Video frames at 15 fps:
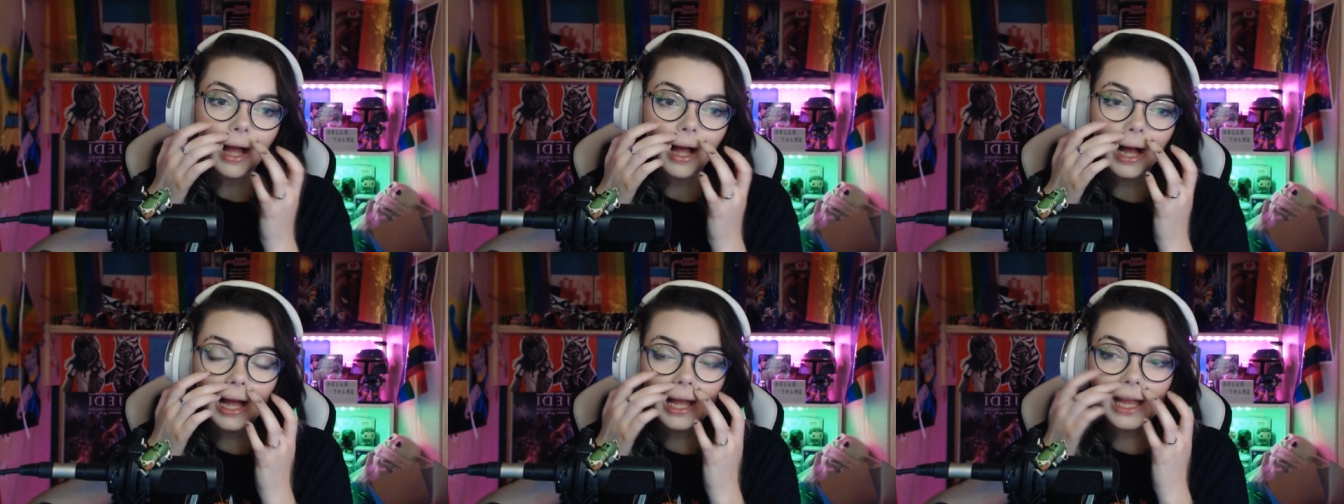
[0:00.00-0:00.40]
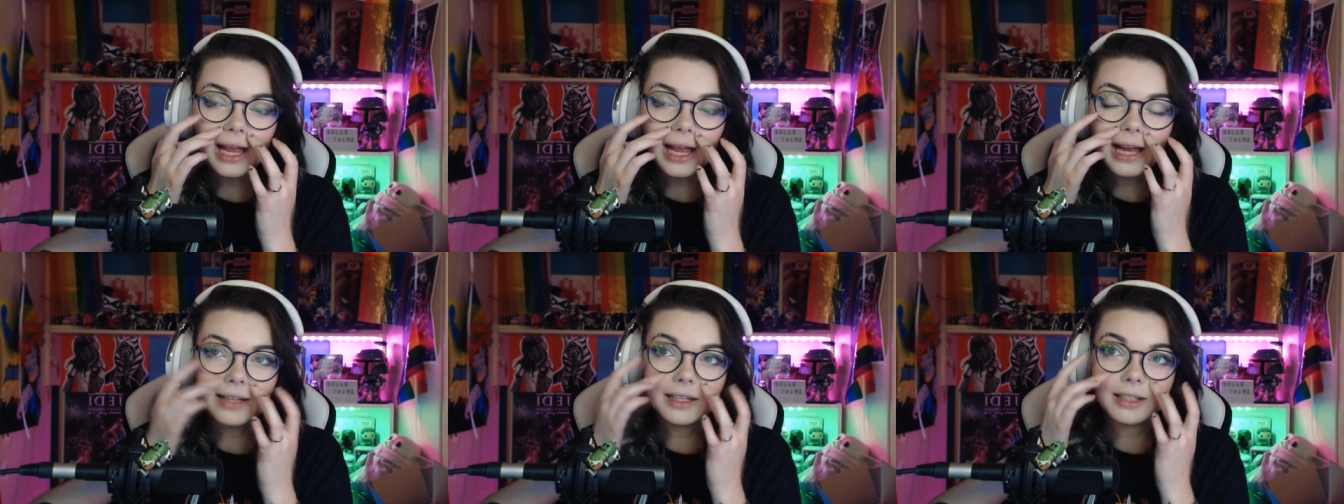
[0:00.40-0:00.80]

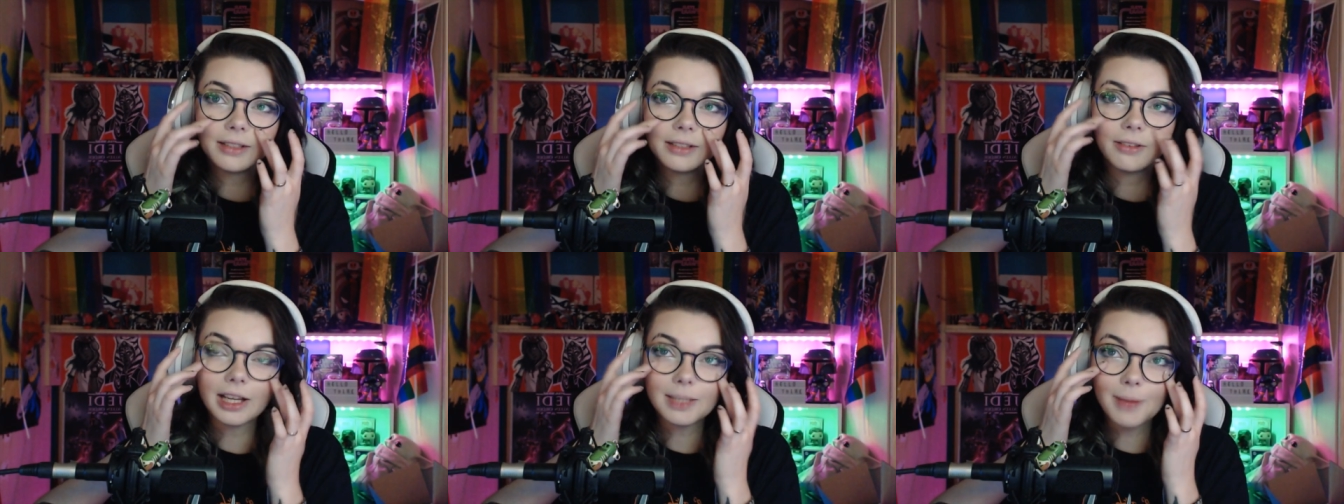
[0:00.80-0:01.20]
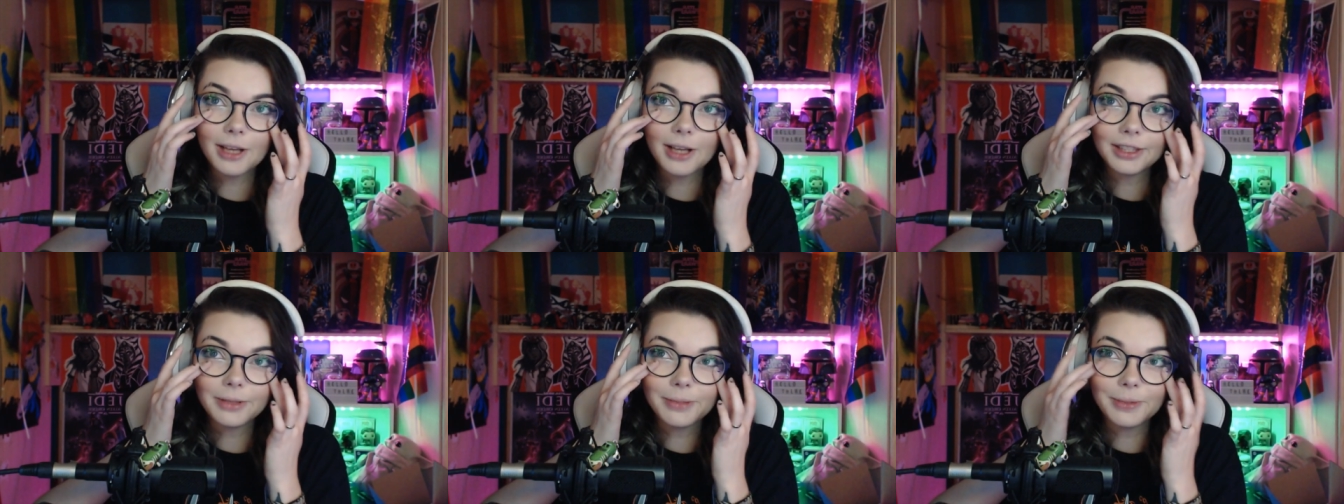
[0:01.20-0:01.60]
I didn't
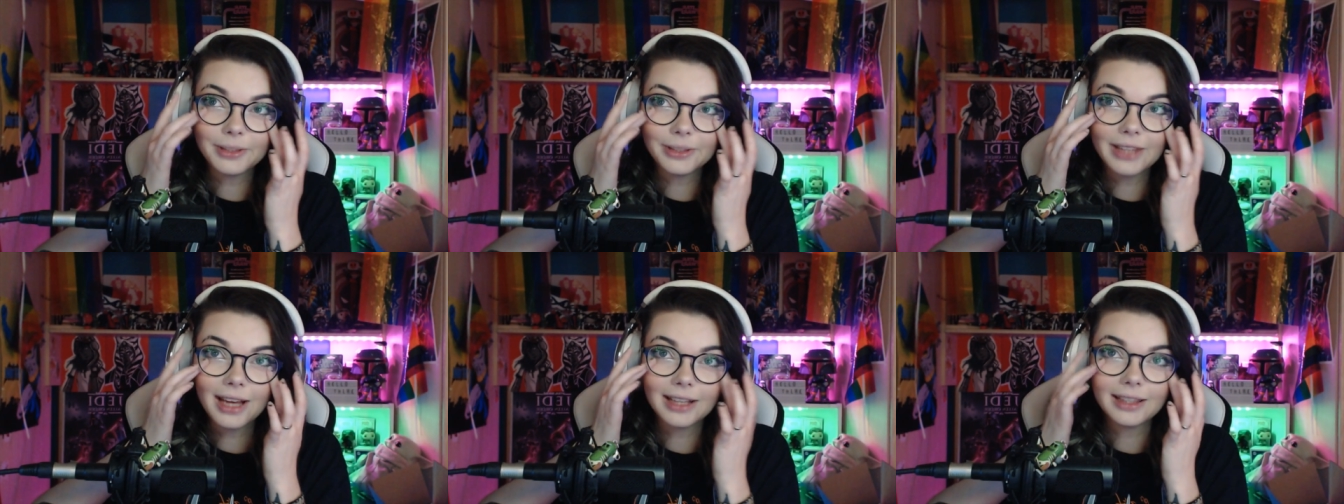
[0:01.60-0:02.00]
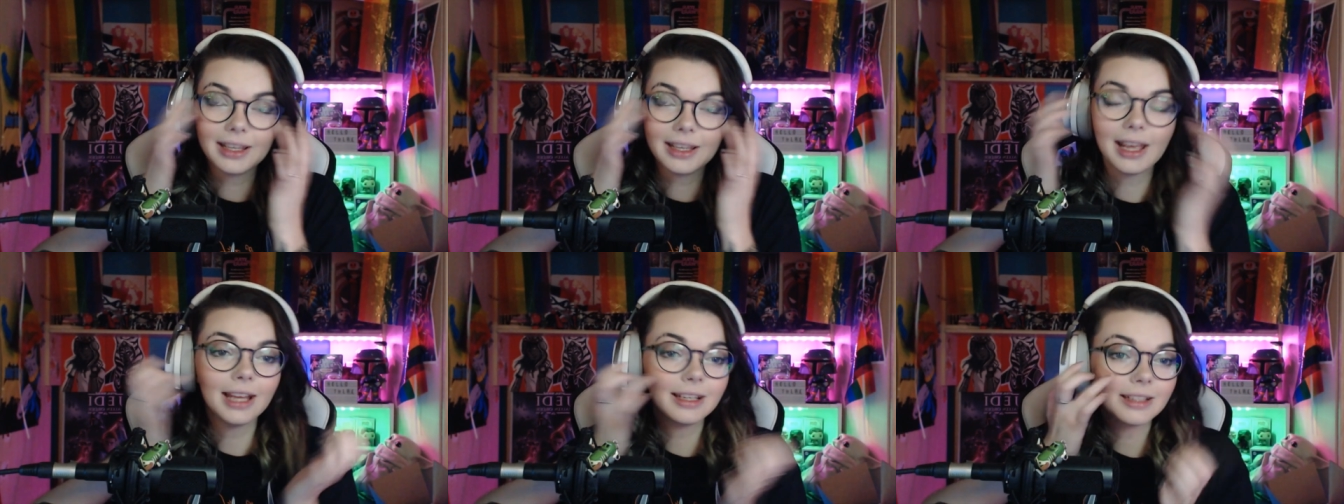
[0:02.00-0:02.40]
expect them to put that at
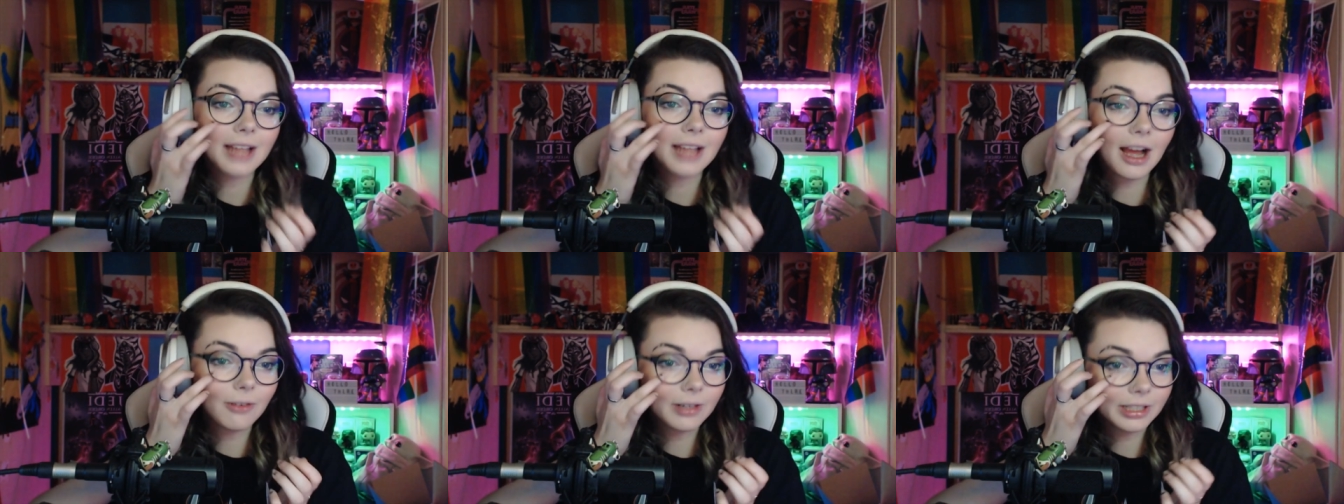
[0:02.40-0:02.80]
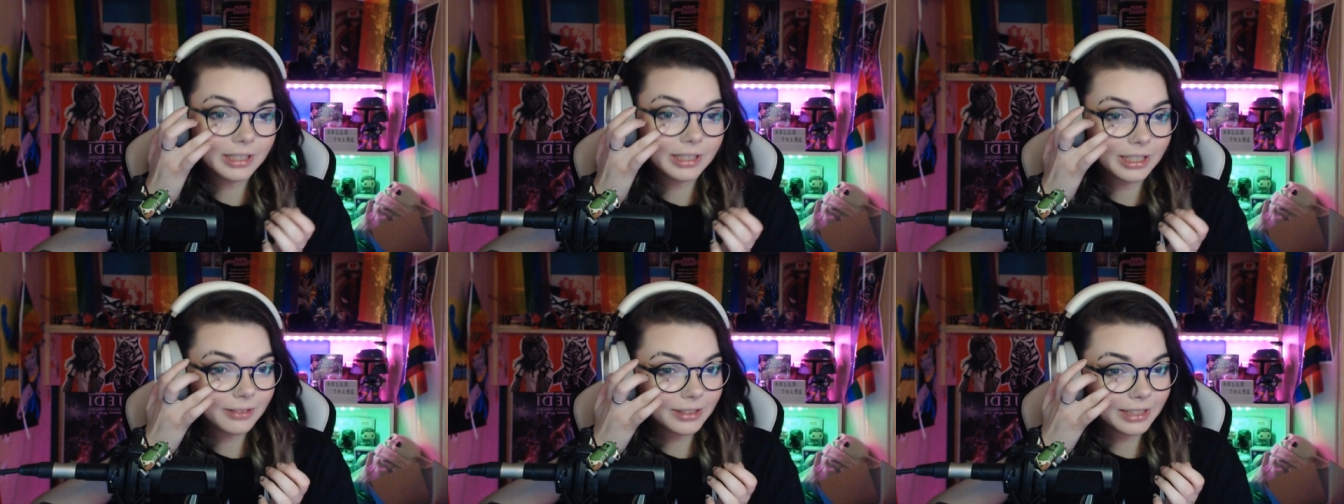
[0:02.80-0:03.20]
the end, and that
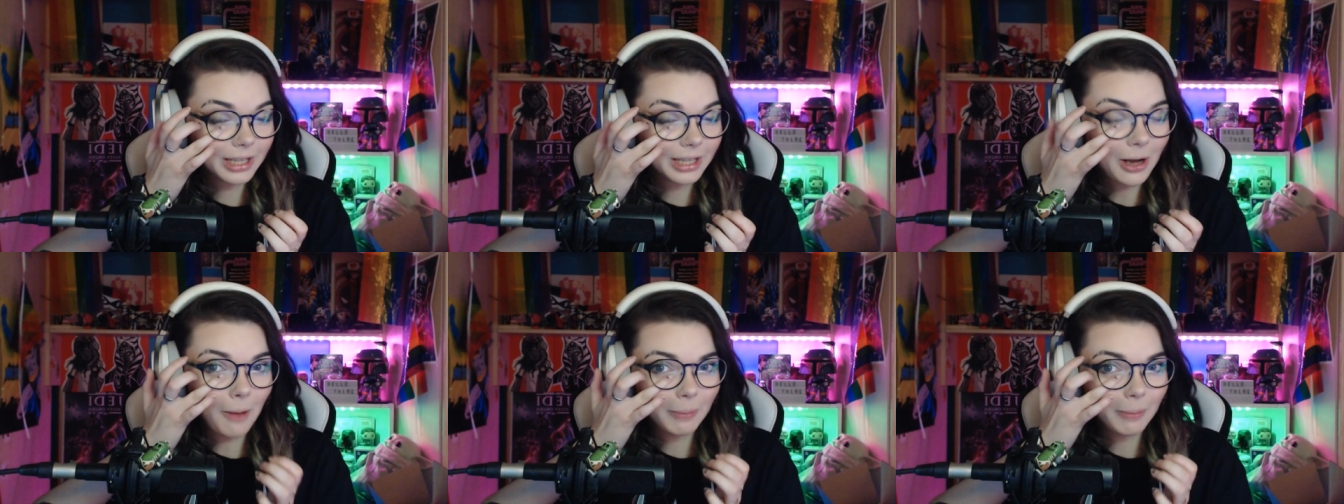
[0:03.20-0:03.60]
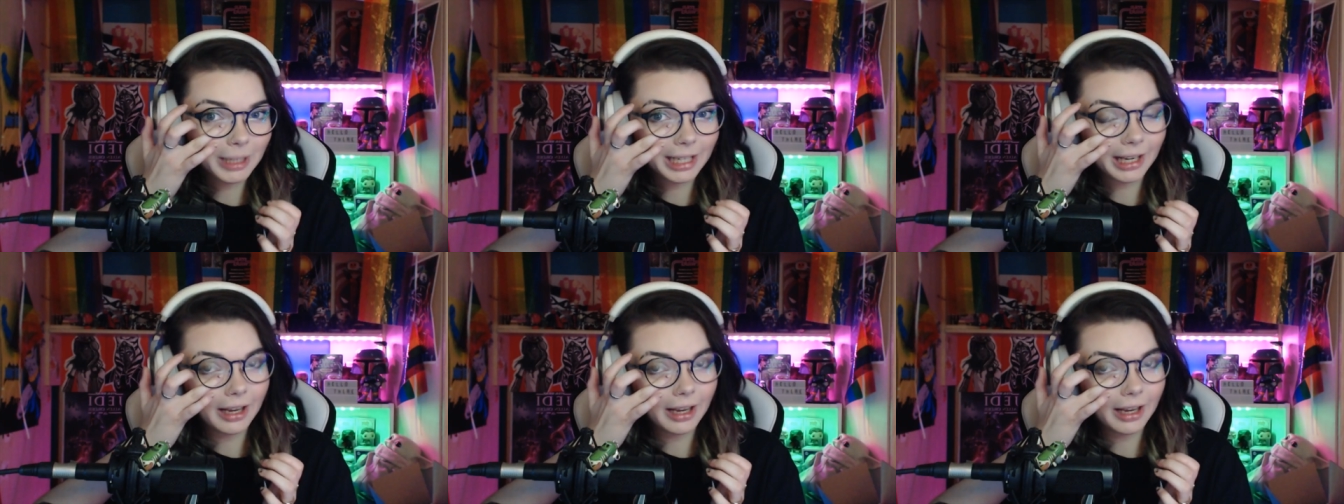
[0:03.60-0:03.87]
really, really got me.